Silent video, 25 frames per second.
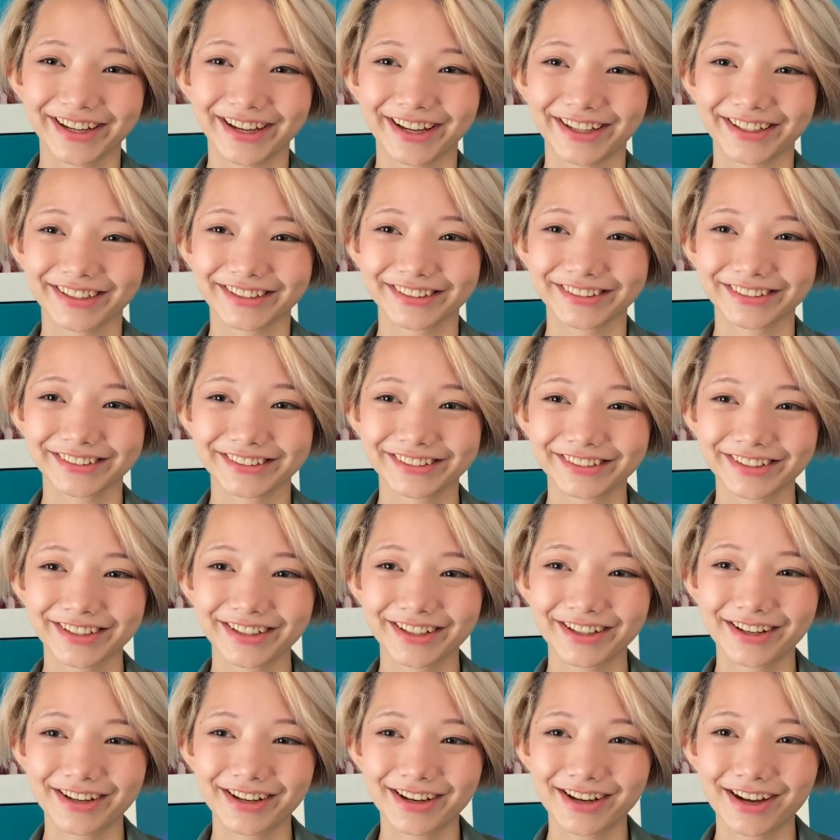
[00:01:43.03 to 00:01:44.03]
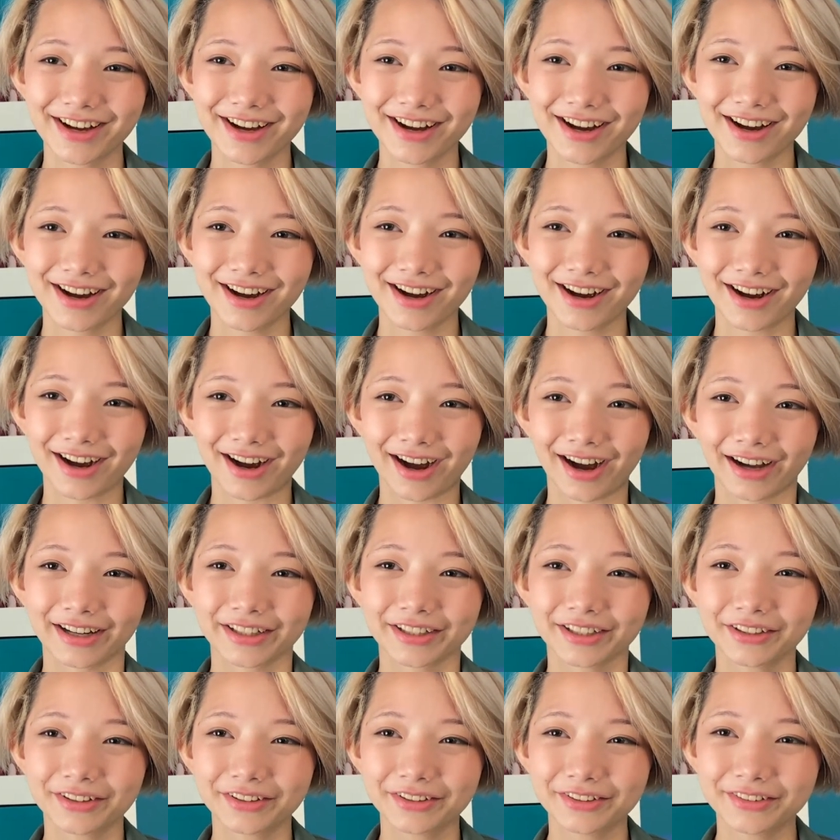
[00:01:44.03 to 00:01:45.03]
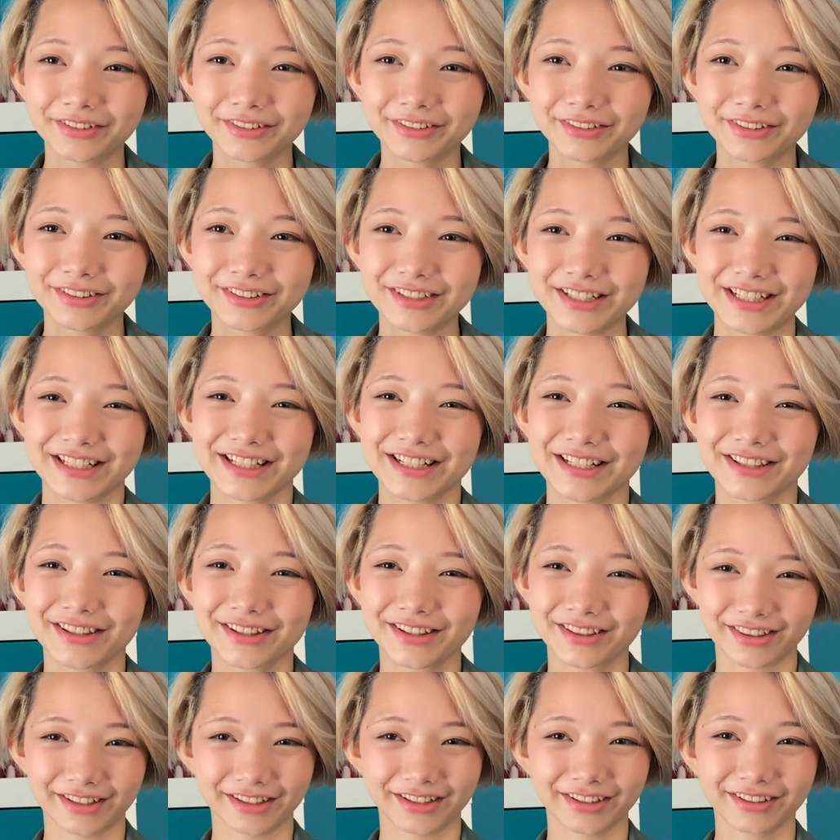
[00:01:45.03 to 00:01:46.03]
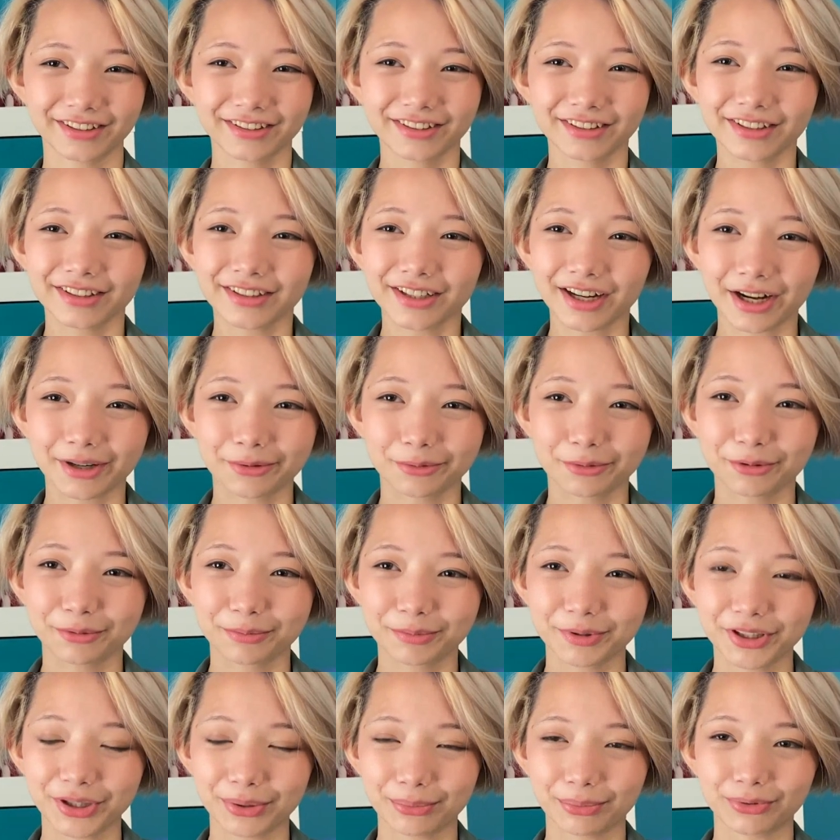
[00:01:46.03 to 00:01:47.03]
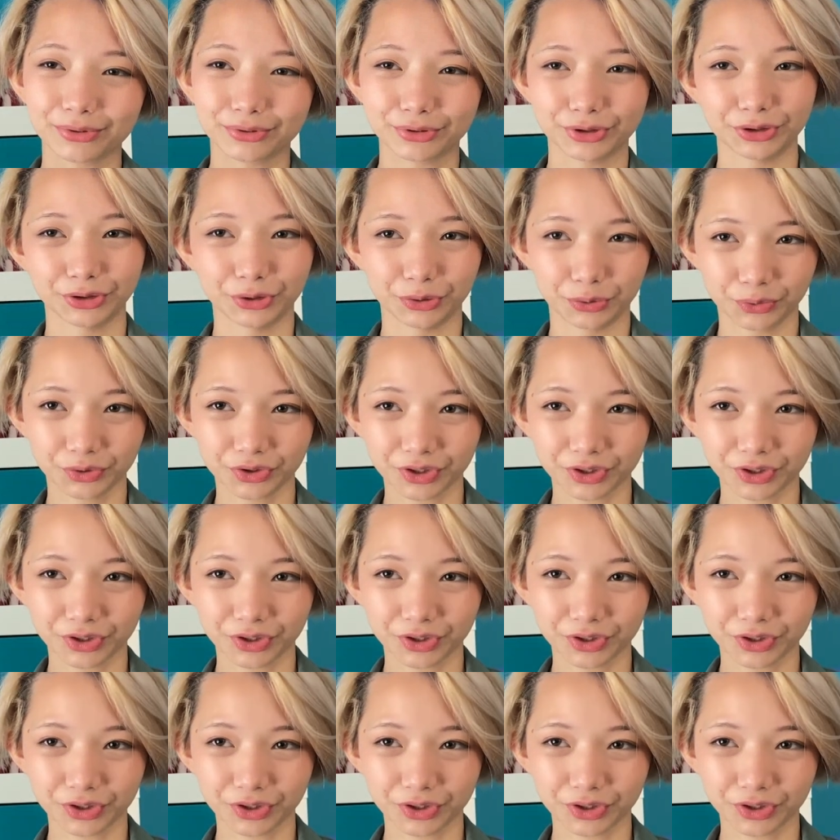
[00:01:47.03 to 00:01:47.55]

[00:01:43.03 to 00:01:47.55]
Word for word: And I'm didn't think that I would be able to do